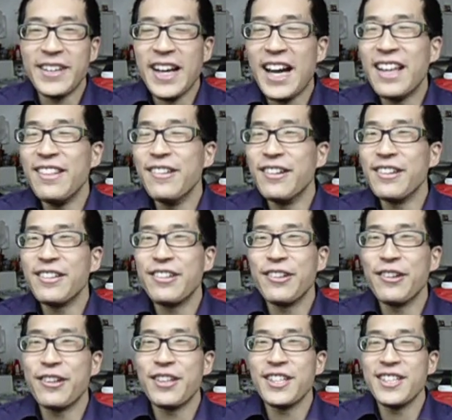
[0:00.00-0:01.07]
I learned
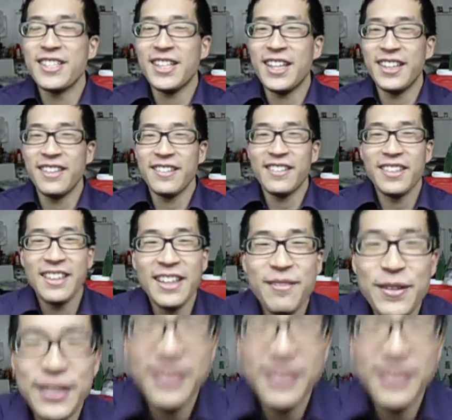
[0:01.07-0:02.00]
Turkish, and let me